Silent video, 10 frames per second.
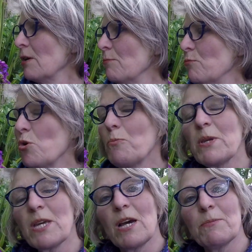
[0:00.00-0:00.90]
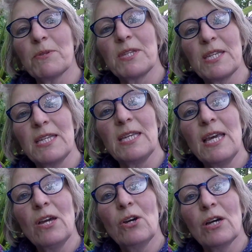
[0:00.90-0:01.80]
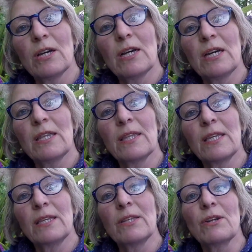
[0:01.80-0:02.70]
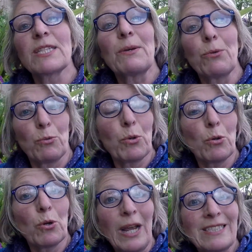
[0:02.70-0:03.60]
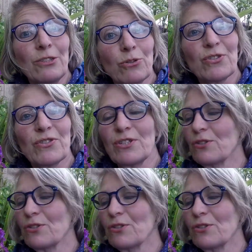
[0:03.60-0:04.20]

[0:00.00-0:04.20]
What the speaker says: mopping up the it's what we call an antioxidant.